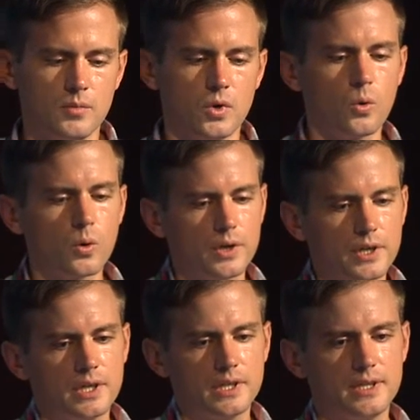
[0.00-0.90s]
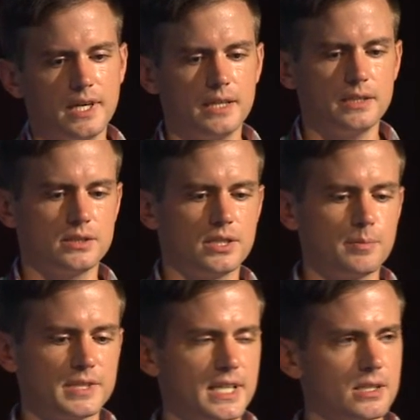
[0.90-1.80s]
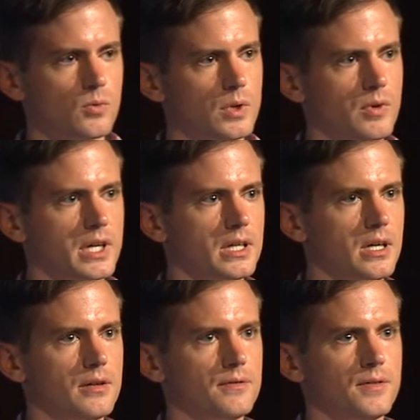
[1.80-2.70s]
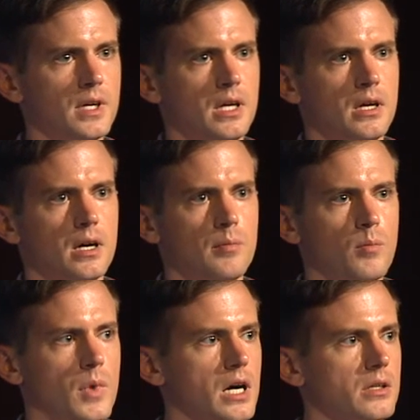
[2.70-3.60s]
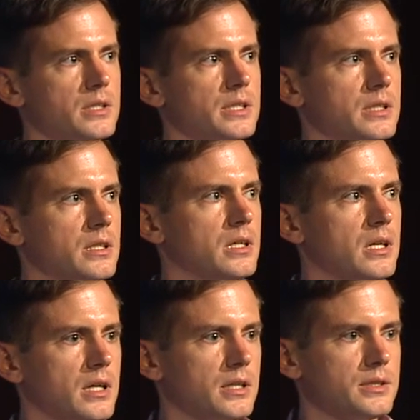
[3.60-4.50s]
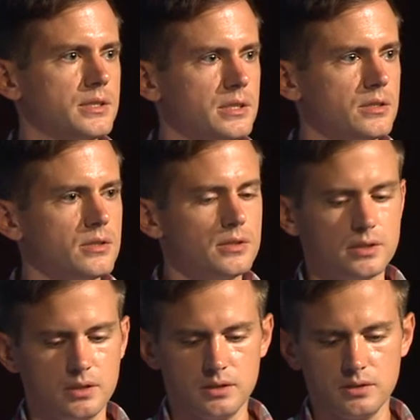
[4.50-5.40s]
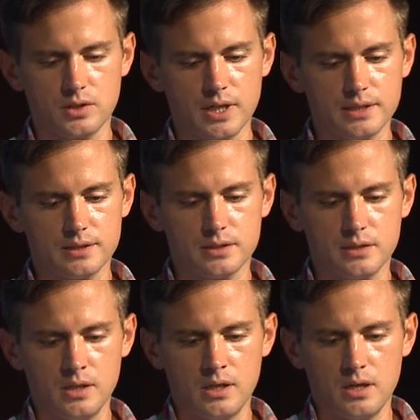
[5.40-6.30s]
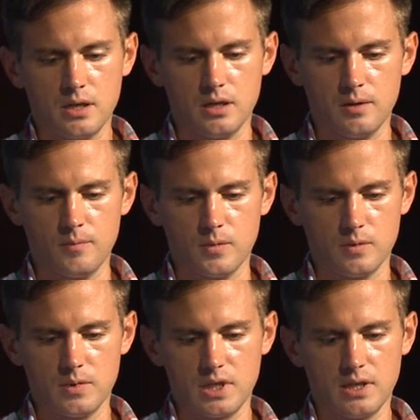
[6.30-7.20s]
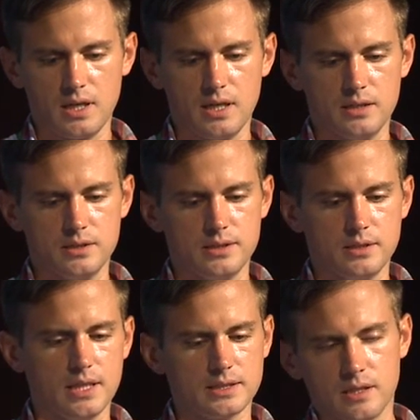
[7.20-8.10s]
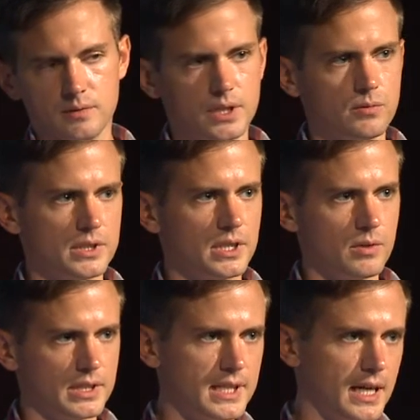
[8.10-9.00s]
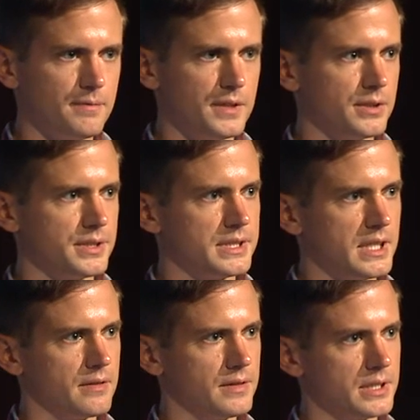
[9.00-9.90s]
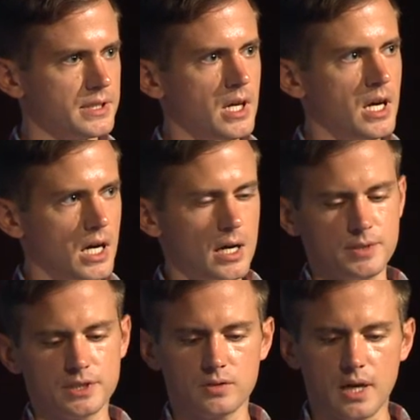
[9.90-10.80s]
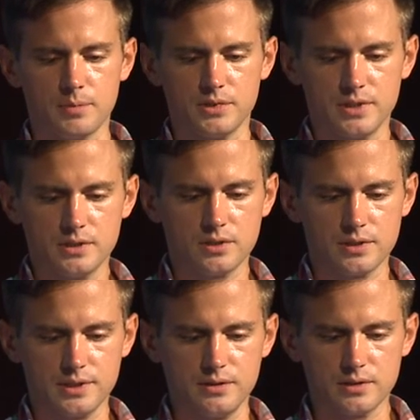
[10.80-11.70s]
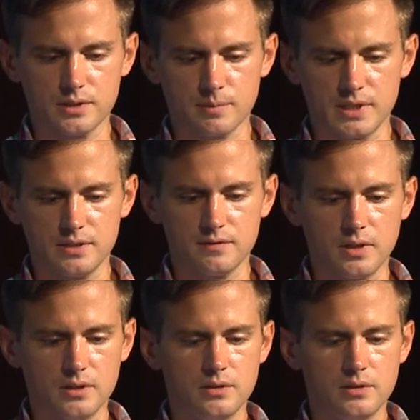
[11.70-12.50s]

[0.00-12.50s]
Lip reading: Or Shapeless has one way of modeling sealed traits, and that's not what they want. They want a type field instead of this object wrapper that CERC uses by default.